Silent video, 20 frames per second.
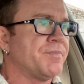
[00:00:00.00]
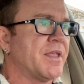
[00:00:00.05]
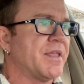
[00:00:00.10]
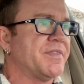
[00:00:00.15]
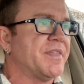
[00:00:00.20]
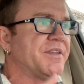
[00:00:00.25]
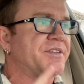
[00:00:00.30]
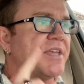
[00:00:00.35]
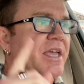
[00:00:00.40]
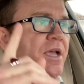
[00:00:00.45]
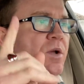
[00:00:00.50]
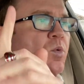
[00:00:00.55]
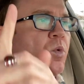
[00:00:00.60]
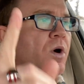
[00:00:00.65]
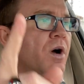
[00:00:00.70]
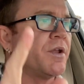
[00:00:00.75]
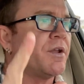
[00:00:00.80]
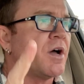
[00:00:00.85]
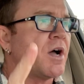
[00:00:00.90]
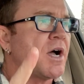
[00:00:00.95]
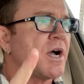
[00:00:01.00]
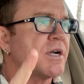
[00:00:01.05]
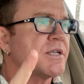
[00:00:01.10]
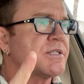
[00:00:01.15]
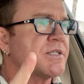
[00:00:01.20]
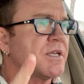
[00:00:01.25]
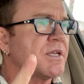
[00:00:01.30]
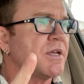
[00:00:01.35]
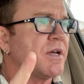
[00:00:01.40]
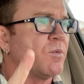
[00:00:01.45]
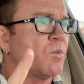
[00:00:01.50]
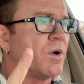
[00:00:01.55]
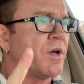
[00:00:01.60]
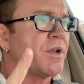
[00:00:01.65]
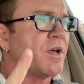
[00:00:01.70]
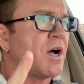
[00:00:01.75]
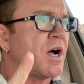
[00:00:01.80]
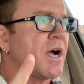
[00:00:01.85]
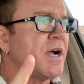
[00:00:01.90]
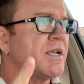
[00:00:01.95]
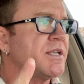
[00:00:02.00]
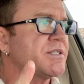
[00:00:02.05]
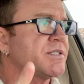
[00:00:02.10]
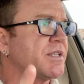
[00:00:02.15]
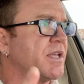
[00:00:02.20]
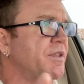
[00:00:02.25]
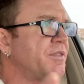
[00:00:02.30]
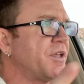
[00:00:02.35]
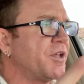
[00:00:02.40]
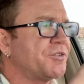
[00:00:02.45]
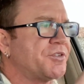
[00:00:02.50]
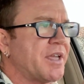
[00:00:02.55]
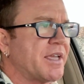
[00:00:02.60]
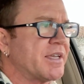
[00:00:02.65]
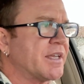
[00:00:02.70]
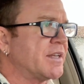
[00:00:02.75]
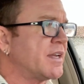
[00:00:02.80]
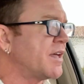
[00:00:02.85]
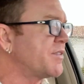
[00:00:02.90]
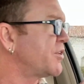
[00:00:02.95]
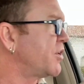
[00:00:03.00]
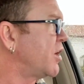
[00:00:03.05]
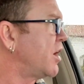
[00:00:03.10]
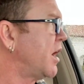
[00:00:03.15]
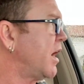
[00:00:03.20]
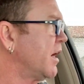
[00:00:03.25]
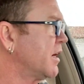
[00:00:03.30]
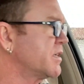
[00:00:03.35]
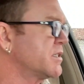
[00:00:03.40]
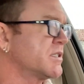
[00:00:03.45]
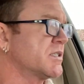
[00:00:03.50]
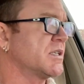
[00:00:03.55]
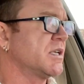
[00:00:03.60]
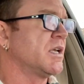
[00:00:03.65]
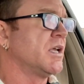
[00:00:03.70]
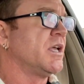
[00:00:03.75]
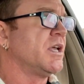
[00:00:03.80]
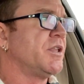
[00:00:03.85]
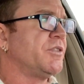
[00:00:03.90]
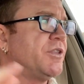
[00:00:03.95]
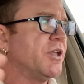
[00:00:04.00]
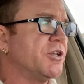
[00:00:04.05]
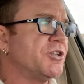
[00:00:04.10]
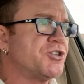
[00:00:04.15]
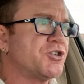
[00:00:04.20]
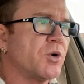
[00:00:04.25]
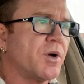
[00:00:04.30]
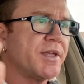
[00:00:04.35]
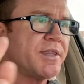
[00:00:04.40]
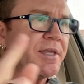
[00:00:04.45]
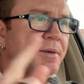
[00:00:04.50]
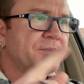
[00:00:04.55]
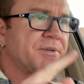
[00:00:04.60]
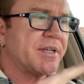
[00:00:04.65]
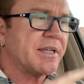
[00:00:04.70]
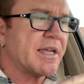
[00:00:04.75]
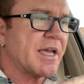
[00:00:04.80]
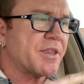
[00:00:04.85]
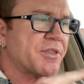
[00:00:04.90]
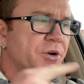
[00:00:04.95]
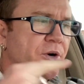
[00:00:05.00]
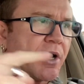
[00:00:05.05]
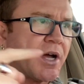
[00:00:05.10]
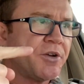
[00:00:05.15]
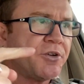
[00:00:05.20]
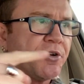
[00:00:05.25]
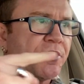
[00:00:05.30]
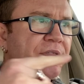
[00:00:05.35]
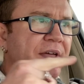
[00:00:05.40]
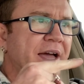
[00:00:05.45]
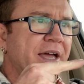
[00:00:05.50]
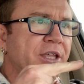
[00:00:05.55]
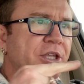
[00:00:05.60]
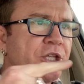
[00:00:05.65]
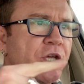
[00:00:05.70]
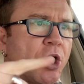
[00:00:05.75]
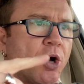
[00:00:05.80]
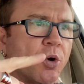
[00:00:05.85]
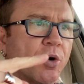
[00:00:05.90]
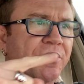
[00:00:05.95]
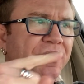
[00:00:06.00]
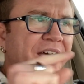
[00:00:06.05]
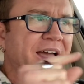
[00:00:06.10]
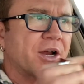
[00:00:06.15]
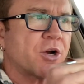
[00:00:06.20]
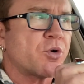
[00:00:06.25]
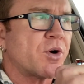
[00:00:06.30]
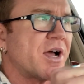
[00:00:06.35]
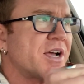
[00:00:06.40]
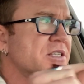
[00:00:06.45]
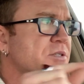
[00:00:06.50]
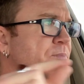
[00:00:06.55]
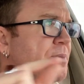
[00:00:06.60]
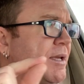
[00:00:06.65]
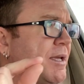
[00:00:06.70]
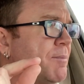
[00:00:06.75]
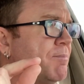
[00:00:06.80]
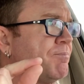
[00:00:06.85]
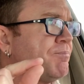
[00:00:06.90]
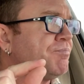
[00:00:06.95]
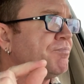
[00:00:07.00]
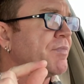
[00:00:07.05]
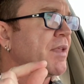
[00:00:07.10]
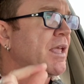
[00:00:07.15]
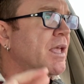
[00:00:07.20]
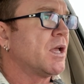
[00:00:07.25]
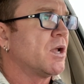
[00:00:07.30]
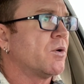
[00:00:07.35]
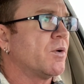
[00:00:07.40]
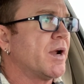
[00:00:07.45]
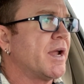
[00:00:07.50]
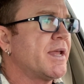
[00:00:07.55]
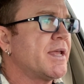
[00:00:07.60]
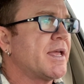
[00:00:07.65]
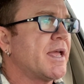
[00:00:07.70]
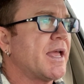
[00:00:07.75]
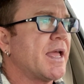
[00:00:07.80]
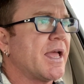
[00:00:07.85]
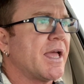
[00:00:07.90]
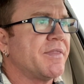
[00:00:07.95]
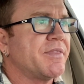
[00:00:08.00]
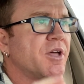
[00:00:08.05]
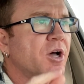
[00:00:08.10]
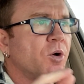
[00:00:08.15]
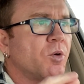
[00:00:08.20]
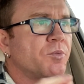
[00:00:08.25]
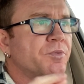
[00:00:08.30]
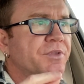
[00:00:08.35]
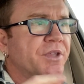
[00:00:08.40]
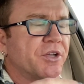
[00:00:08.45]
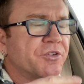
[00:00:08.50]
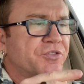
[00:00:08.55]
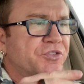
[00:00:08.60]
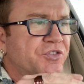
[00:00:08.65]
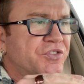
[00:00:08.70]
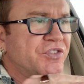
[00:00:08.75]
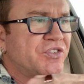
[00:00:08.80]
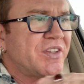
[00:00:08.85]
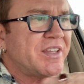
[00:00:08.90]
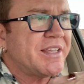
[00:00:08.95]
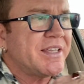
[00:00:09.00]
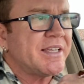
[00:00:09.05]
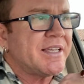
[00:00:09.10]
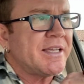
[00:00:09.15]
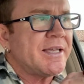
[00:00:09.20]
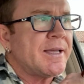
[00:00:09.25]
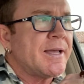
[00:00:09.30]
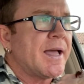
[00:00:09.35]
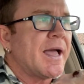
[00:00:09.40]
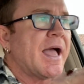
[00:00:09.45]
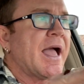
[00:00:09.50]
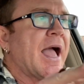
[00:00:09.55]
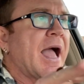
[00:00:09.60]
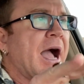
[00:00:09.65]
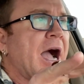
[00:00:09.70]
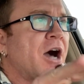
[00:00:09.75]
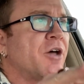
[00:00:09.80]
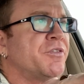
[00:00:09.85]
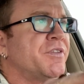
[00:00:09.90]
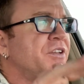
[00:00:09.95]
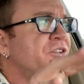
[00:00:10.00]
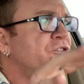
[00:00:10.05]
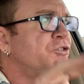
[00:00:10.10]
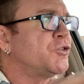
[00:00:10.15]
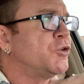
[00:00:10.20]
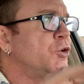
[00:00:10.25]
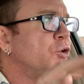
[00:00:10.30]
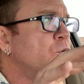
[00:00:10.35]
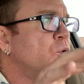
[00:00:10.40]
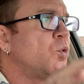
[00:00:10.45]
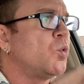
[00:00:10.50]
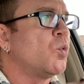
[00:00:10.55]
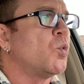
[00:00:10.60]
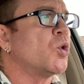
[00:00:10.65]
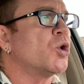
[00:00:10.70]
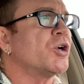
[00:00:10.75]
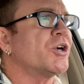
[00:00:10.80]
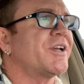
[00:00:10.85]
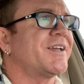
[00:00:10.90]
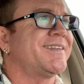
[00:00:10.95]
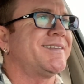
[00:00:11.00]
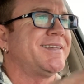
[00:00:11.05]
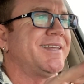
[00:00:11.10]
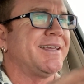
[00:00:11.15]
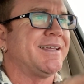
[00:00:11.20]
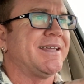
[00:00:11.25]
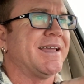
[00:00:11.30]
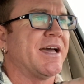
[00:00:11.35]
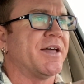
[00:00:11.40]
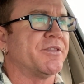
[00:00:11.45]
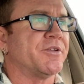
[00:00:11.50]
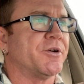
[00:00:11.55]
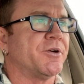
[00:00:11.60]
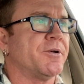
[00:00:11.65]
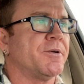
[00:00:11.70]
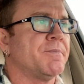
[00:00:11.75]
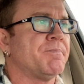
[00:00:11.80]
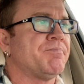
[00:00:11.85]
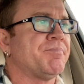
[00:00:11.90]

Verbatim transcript: They take one ox, one ox and they'll take another ox. They'll join them together under that yoke, that crossbeam, right? And they'll they'll see how these two work together.